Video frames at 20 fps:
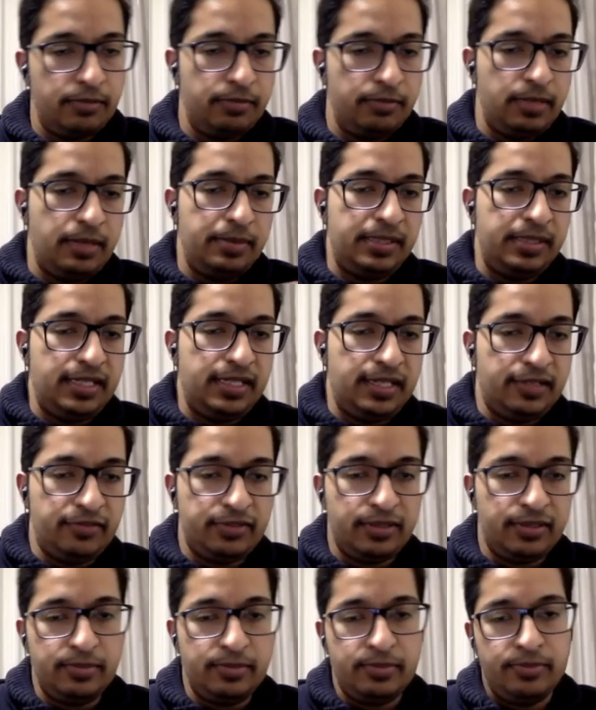Maybe they have
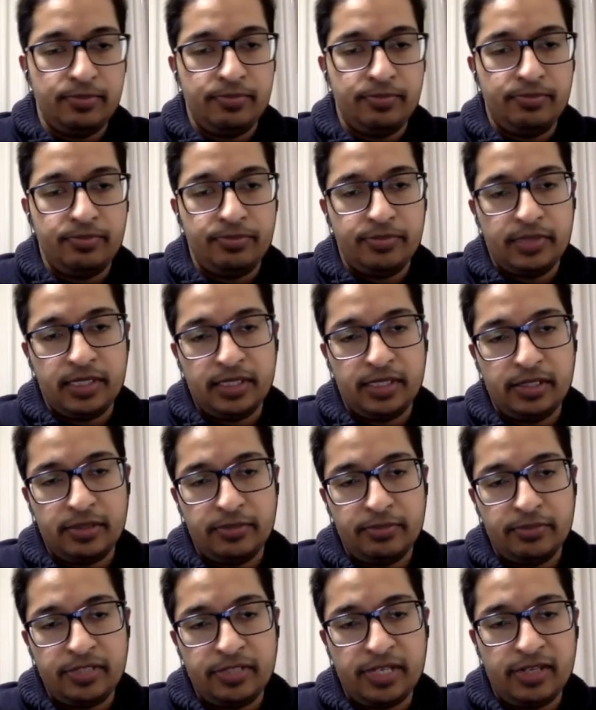some
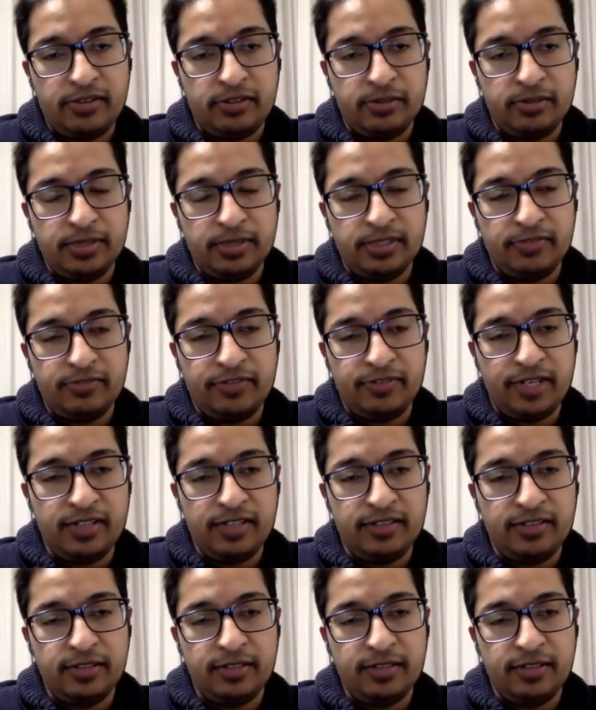charitable funds.